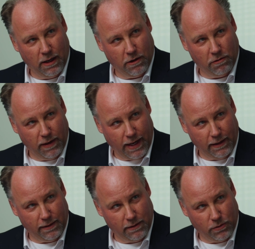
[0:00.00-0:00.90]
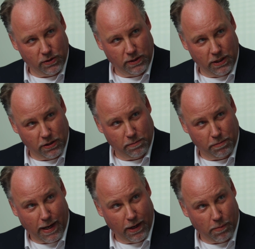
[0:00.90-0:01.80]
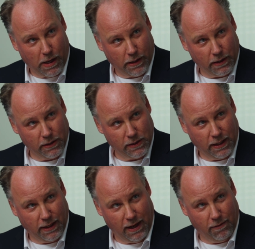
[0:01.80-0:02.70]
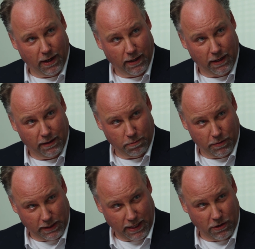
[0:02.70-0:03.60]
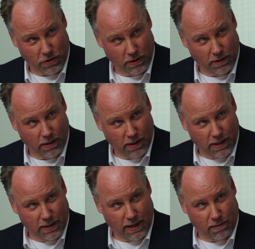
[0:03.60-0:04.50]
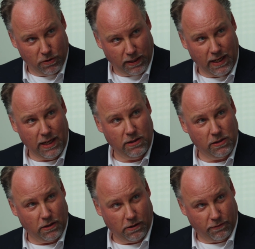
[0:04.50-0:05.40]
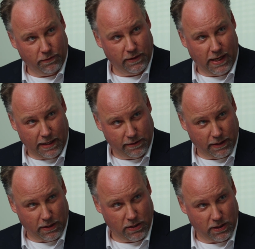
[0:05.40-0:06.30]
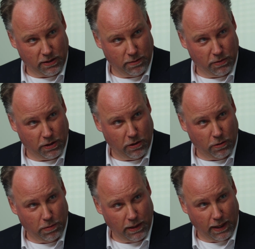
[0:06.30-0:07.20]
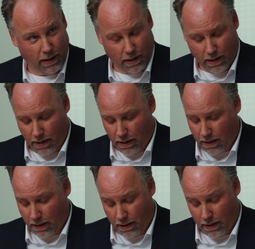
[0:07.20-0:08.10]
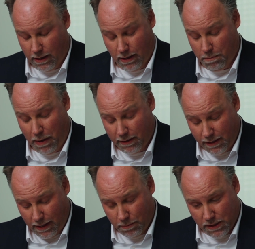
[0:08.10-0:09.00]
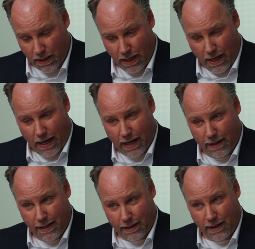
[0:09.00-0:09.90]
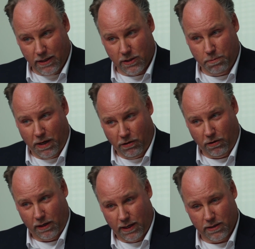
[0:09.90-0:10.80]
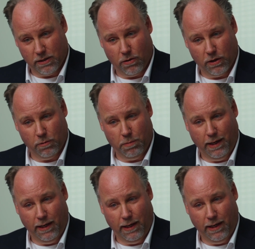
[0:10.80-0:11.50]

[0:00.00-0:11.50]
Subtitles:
create those digital biomarkers and giving an interpretation that would ease off the healthcare systems globally big times. And that especially is going to be